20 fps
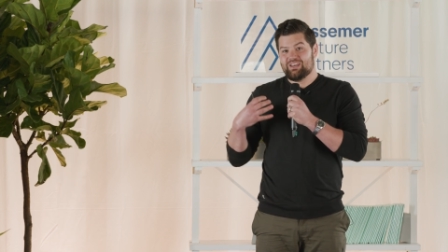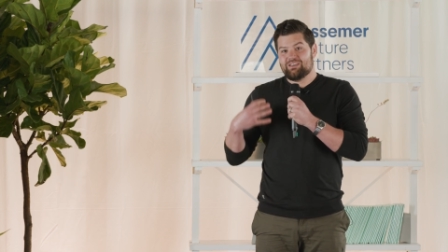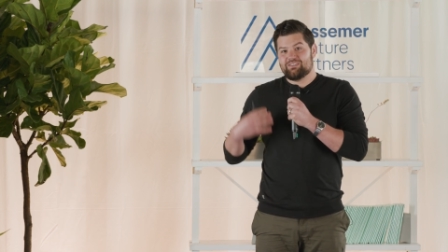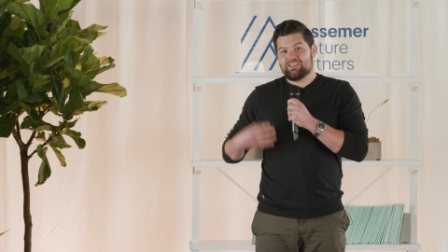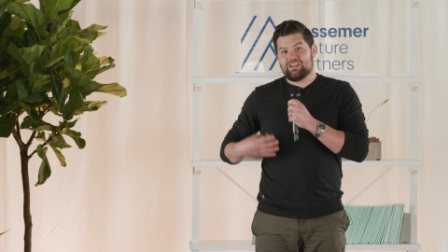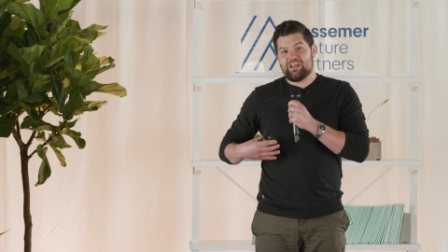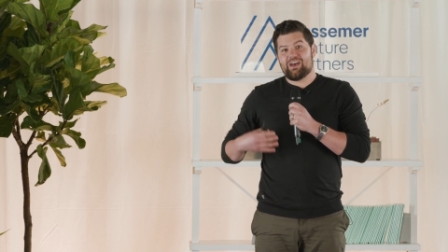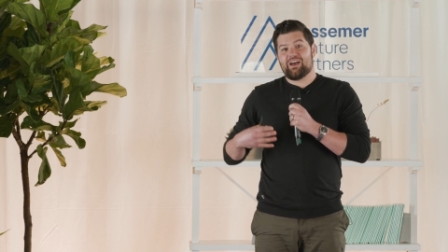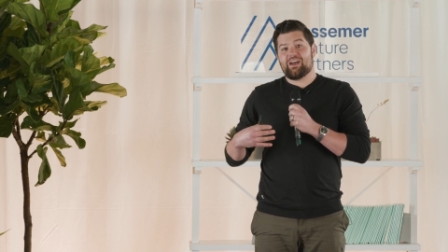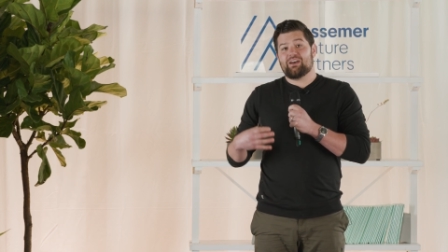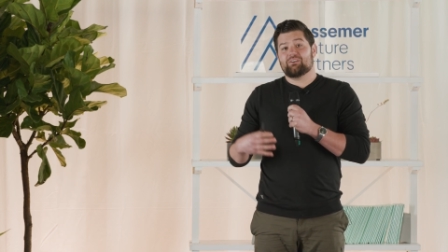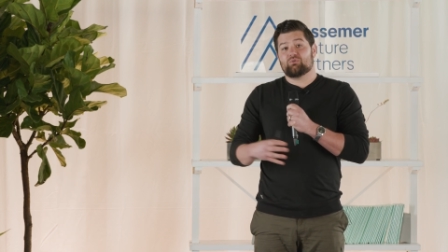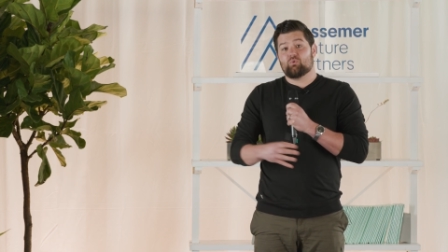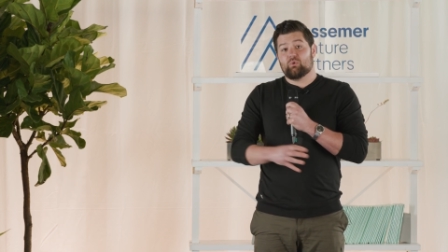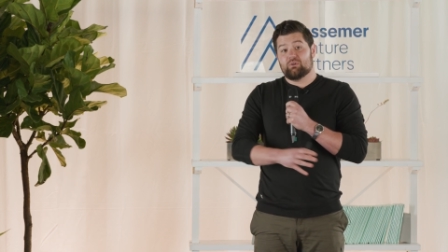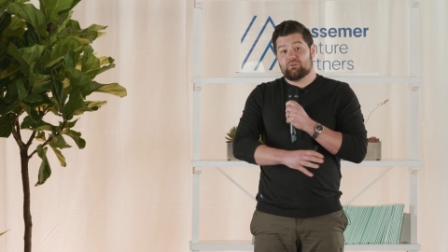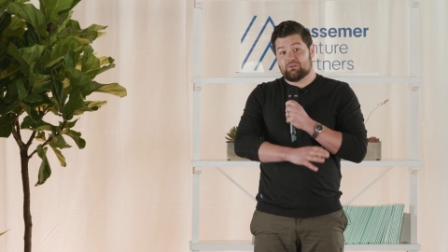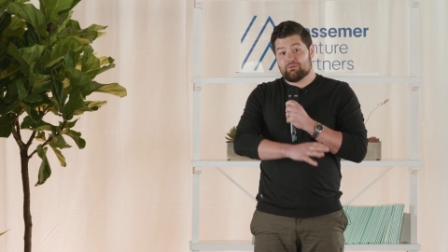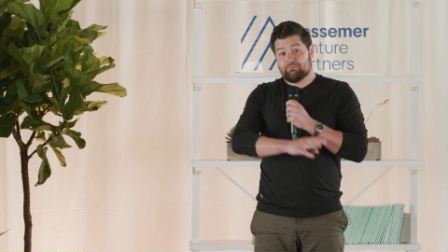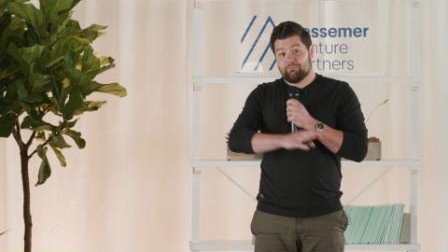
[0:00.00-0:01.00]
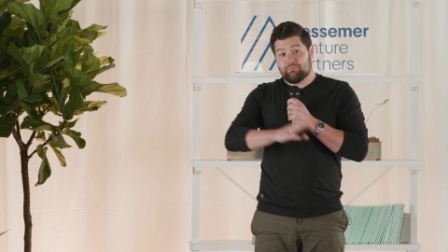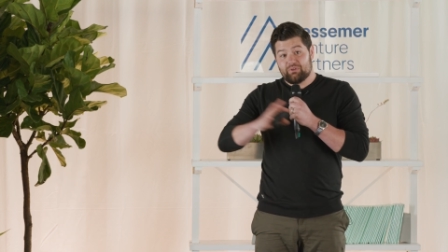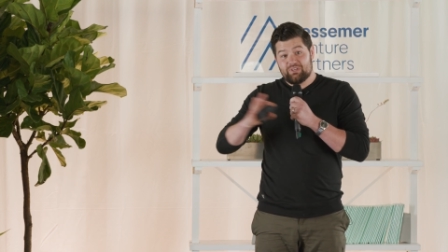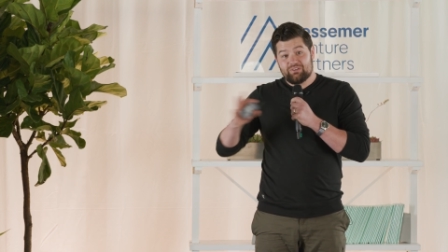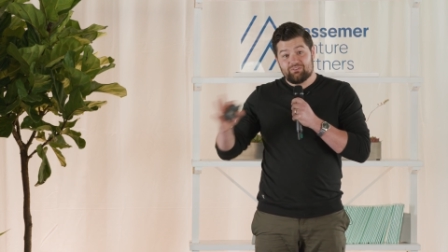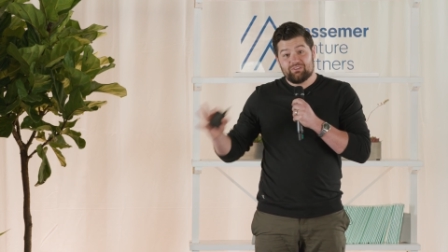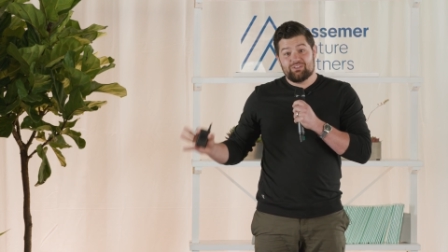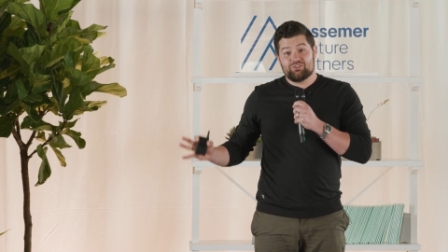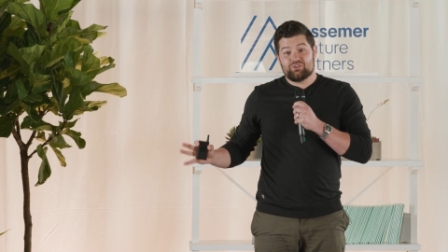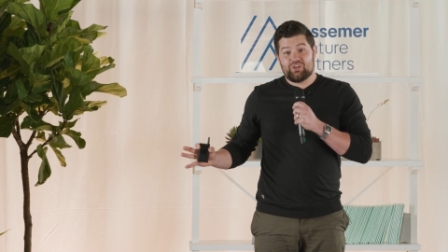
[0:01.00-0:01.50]
that AI is going to
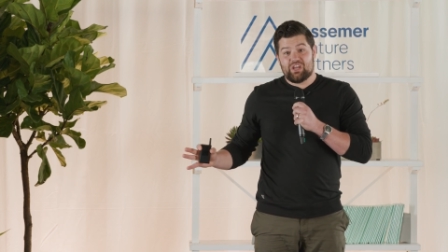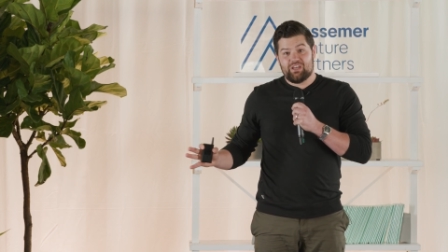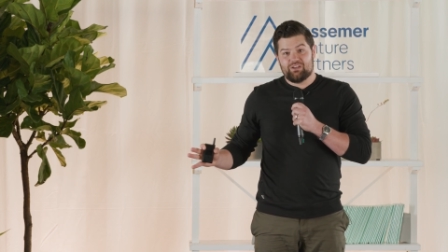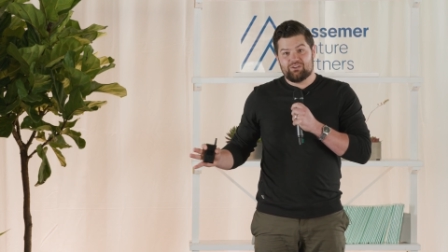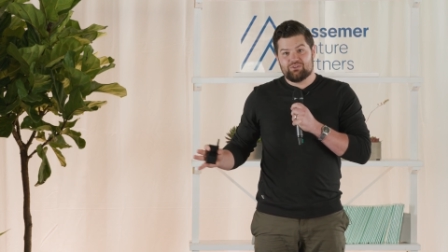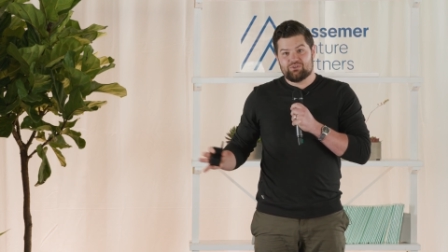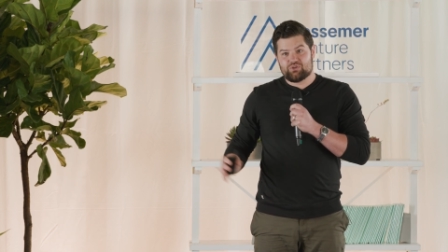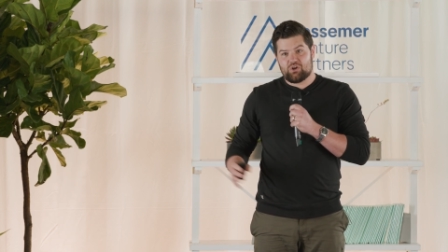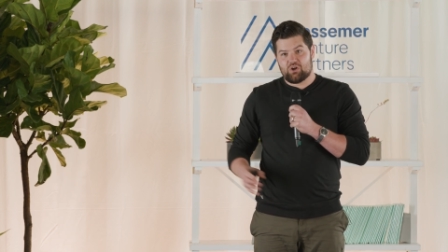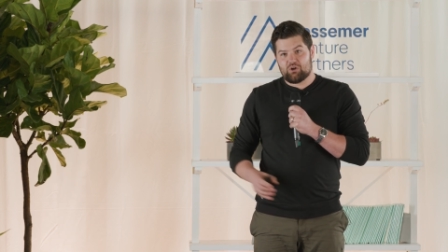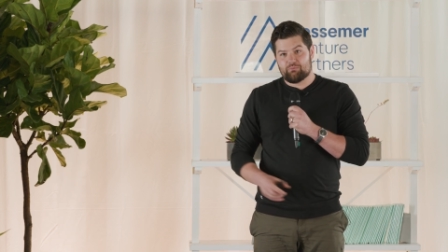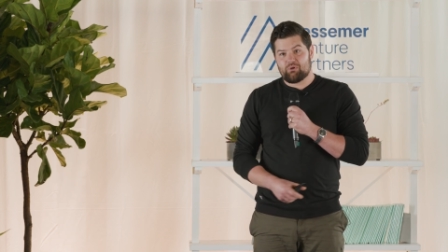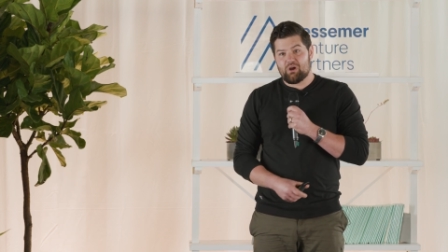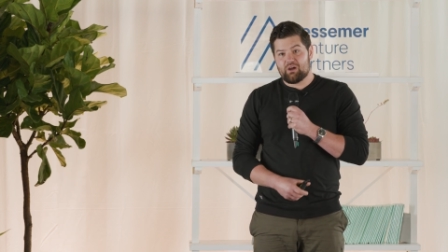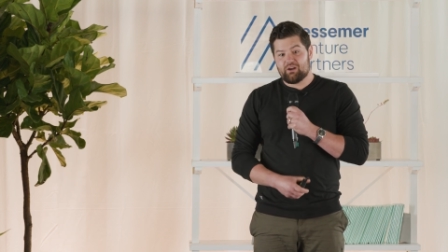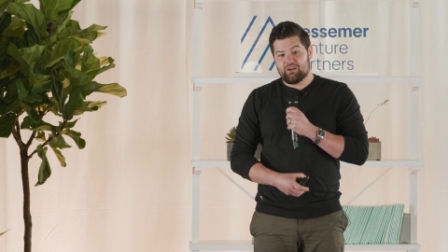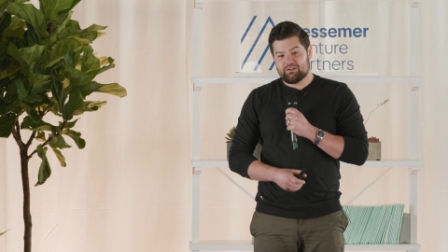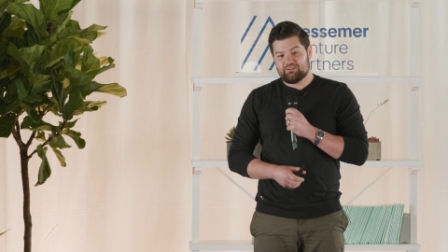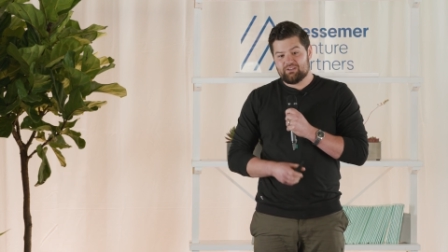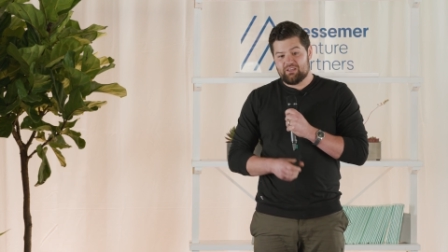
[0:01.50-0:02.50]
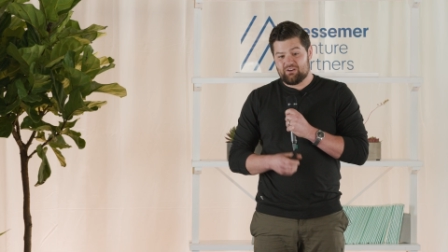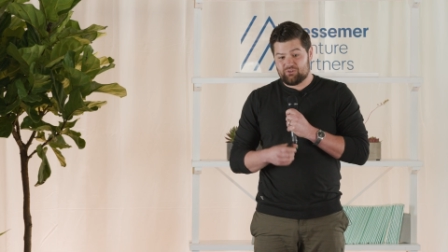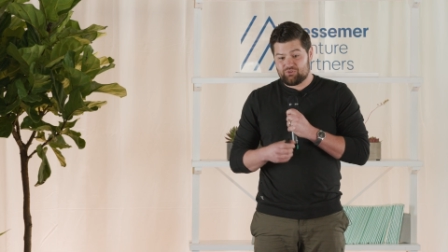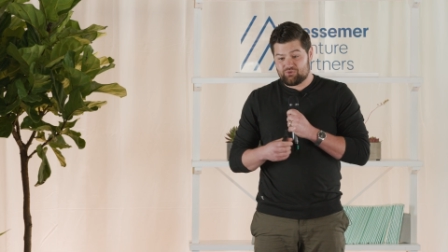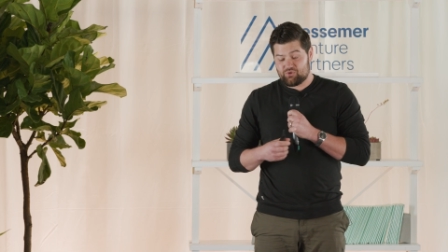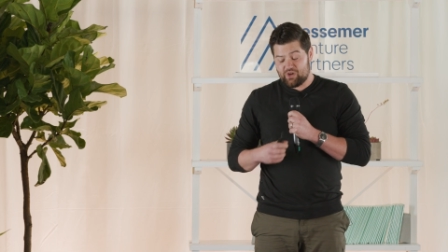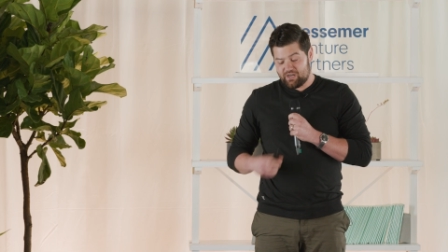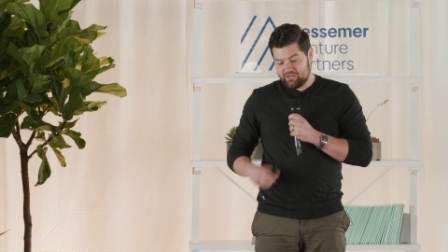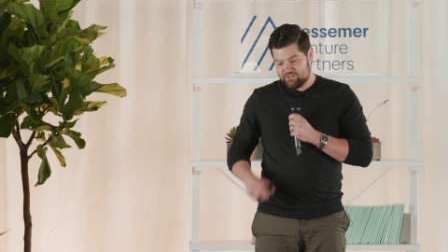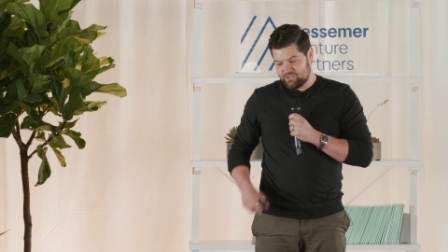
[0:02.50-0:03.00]
completely change our product and our
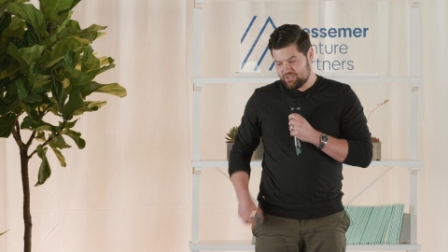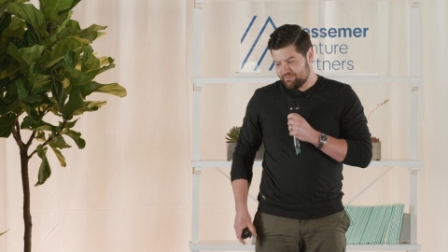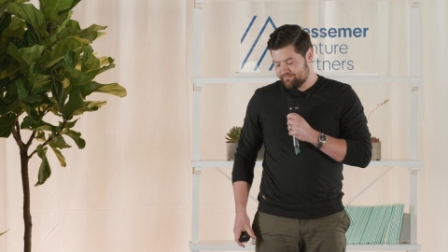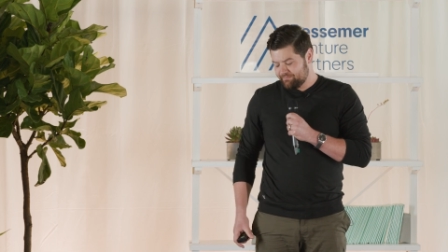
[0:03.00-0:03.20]
strategy.